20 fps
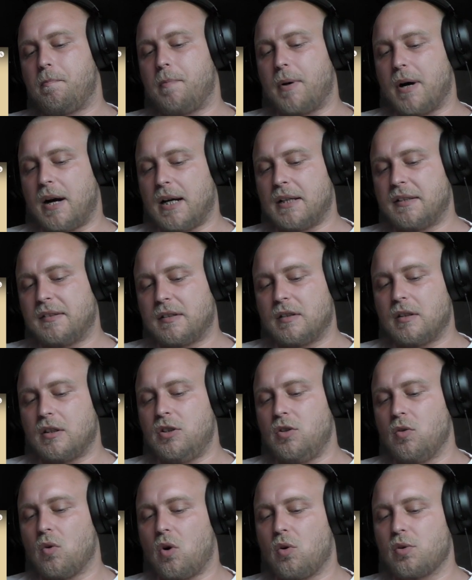But
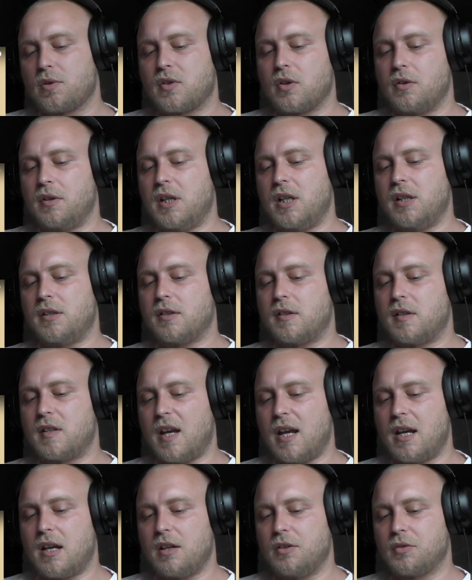you also need to
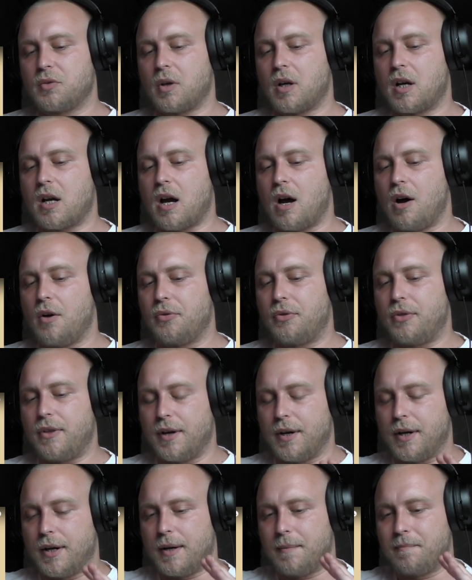take into account
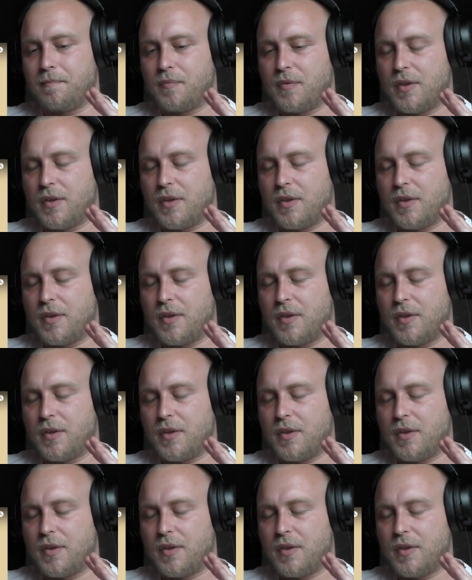the